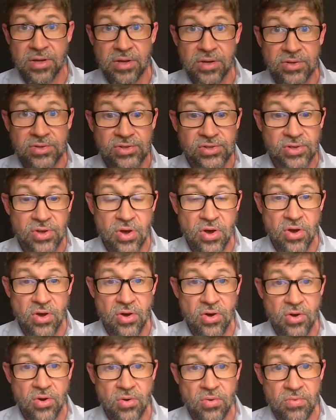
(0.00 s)

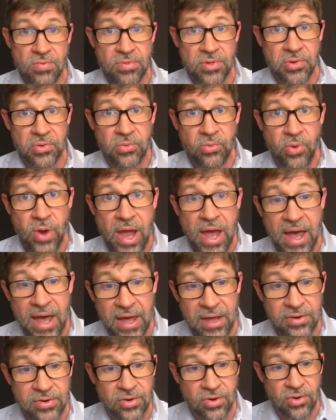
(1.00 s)
So the
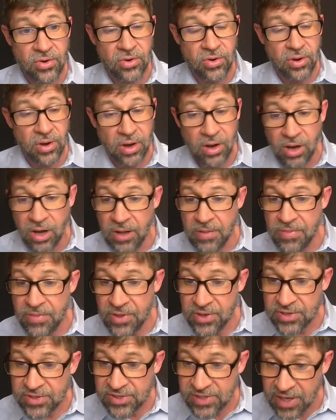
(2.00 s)
rattle on
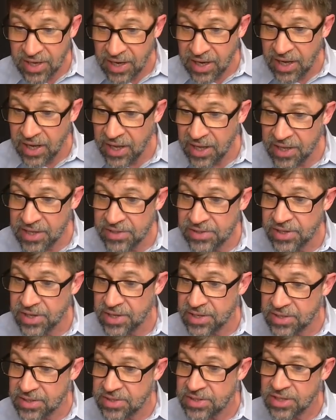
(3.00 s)
this
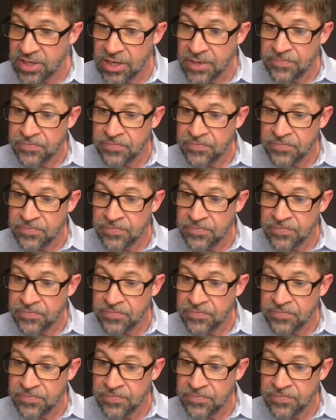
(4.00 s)
island